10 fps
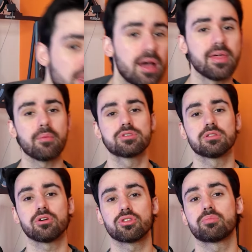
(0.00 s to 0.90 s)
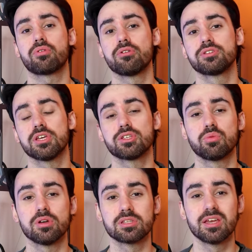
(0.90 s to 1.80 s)
And that was a lot of the process,
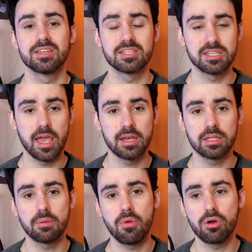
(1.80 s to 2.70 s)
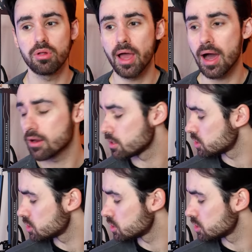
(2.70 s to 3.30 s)
was sanding the model out,